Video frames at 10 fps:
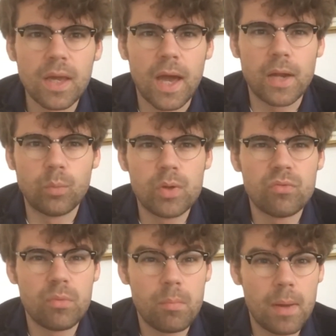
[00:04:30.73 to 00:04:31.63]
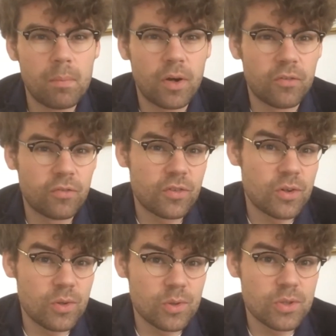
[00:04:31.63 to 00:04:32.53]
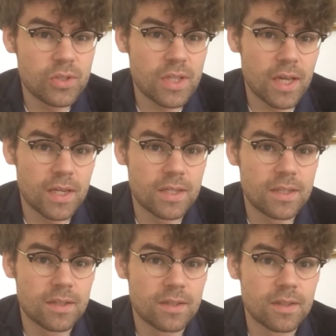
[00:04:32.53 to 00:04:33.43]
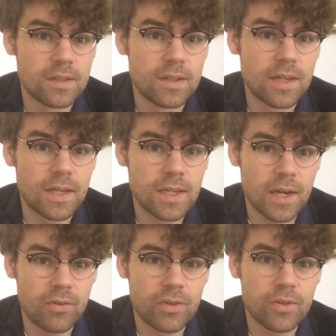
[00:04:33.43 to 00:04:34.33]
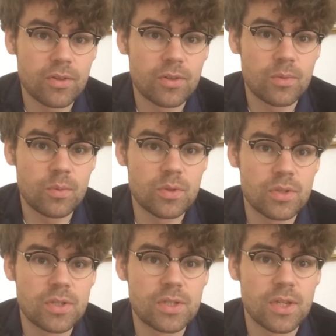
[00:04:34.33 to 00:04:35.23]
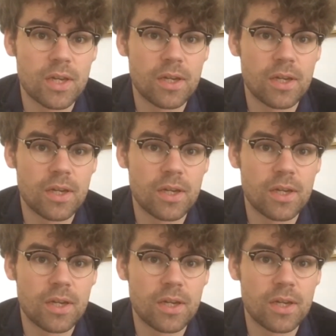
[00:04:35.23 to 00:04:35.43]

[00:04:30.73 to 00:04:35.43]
And we remember, of course, that Gareth was